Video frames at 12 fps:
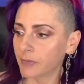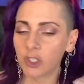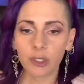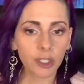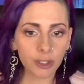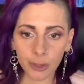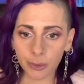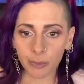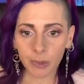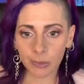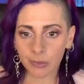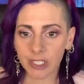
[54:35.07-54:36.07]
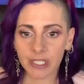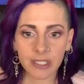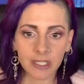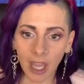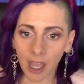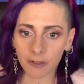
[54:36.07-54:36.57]
do your new moon
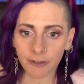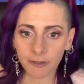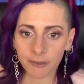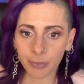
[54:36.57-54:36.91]
stuff,